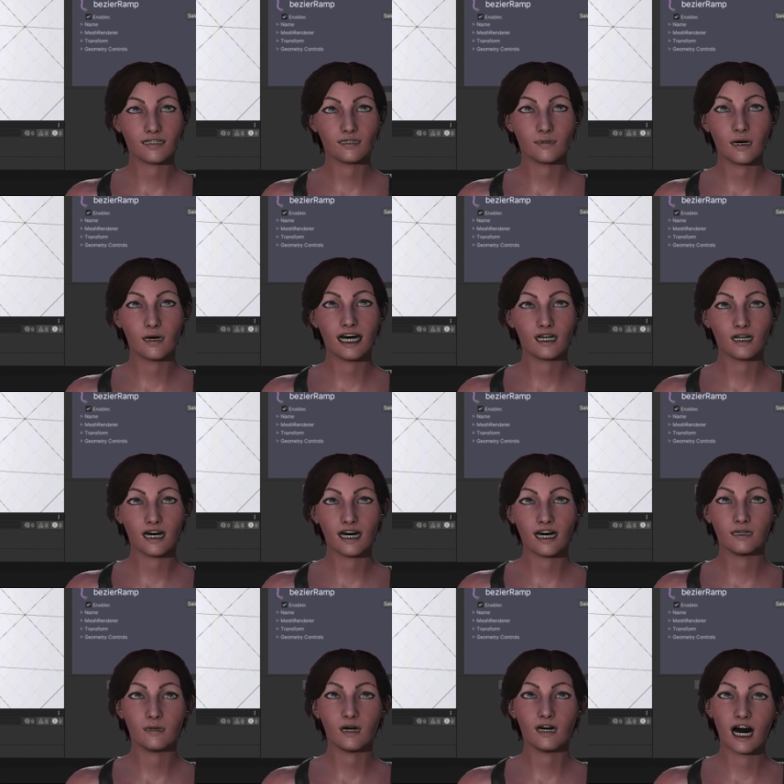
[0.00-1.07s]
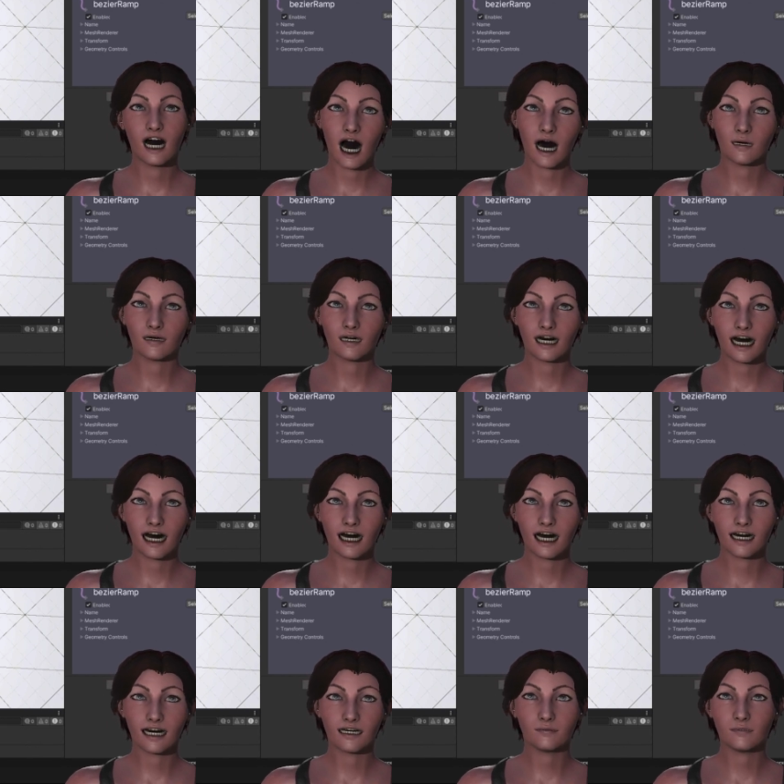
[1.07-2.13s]
to make it look a little more
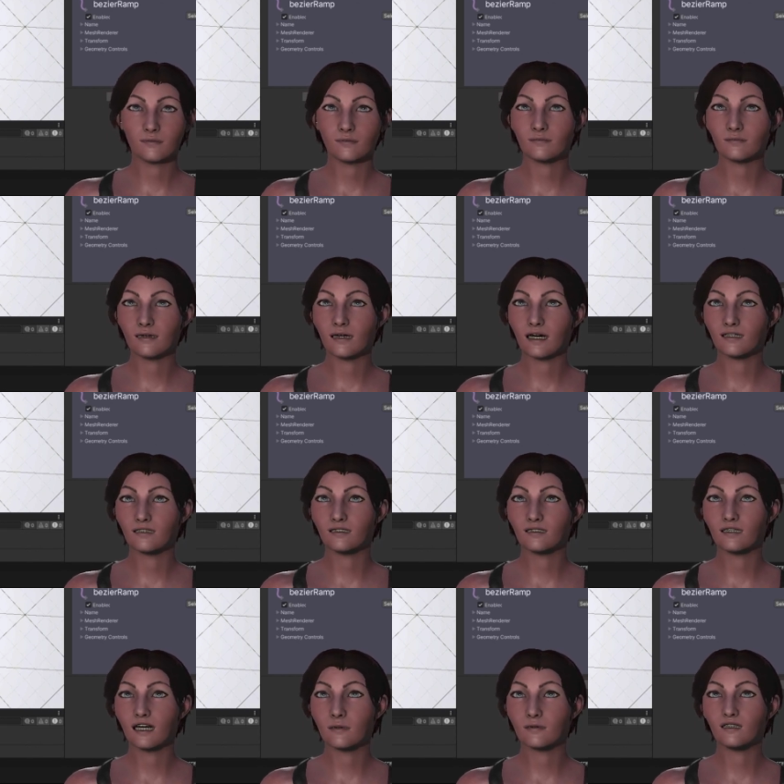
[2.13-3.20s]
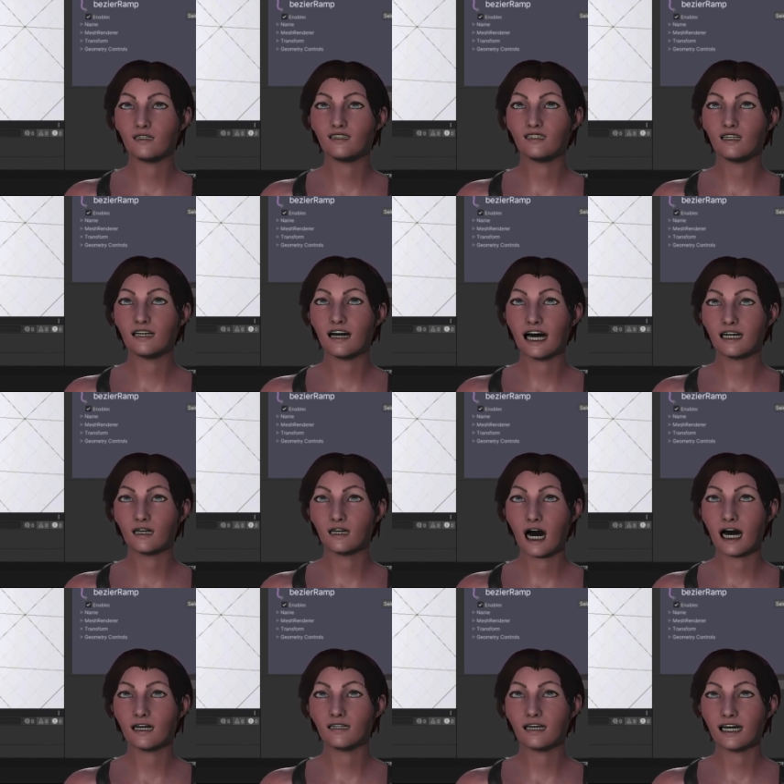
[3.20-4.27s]
complicated. So let me just show you that
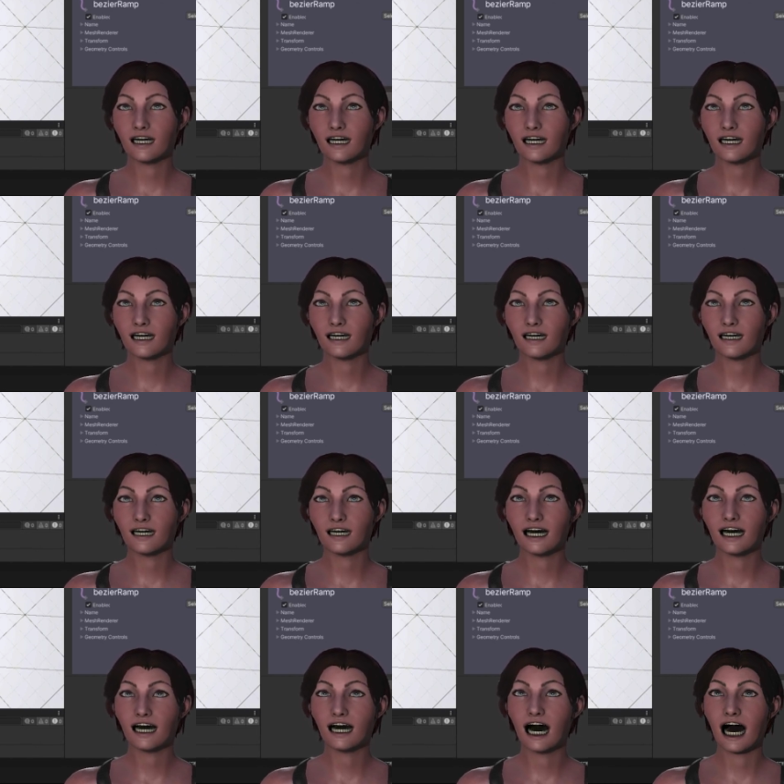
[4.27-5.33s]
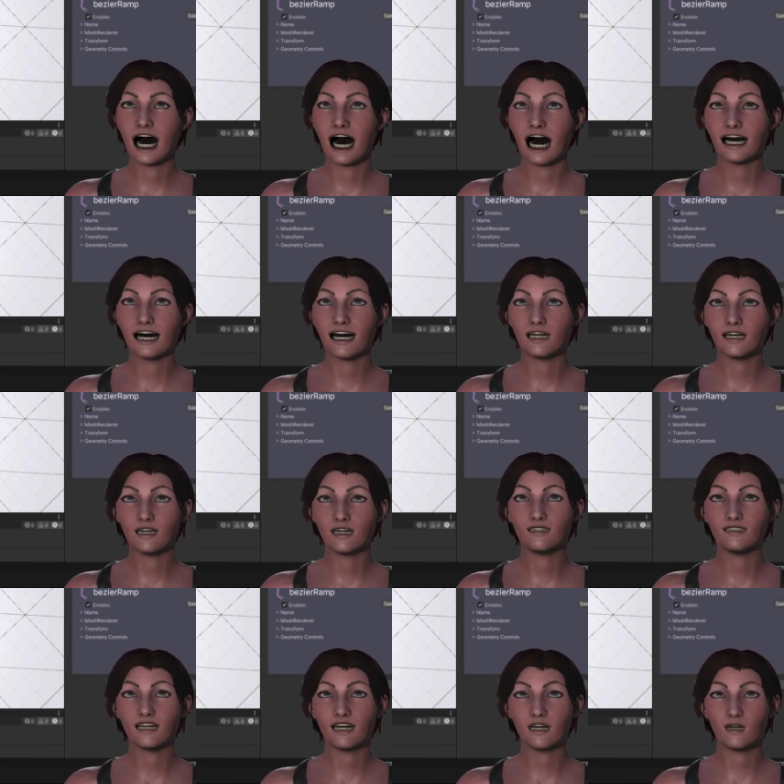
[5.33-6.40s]
graph right here. And I
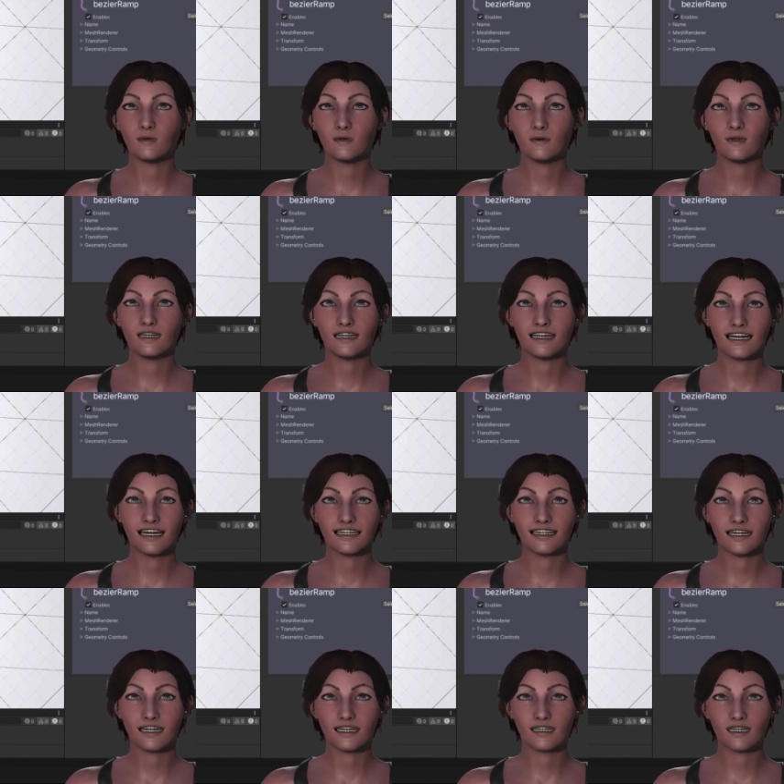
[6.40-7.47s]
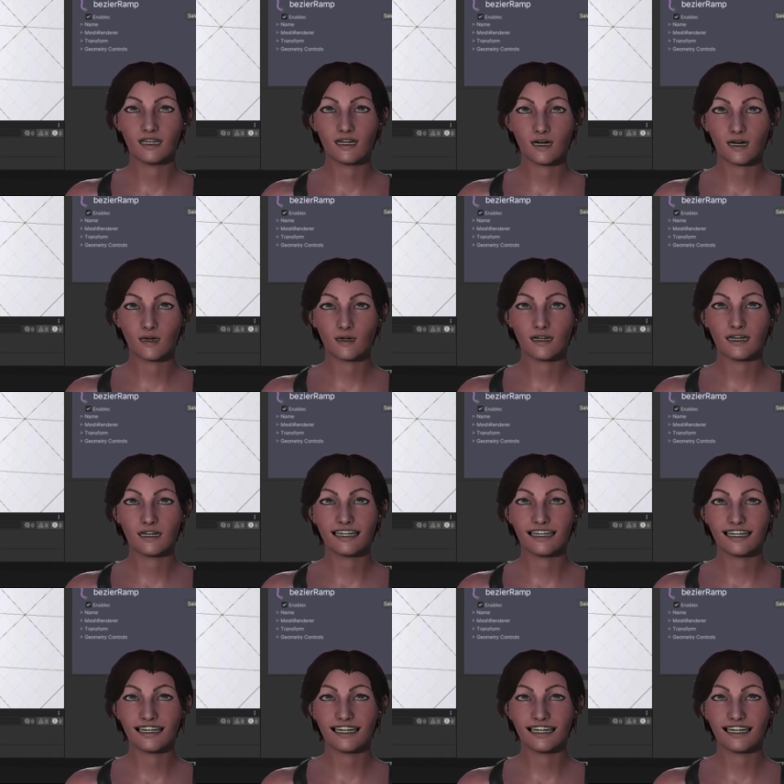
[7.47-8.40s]
encourage you to go build this on your own.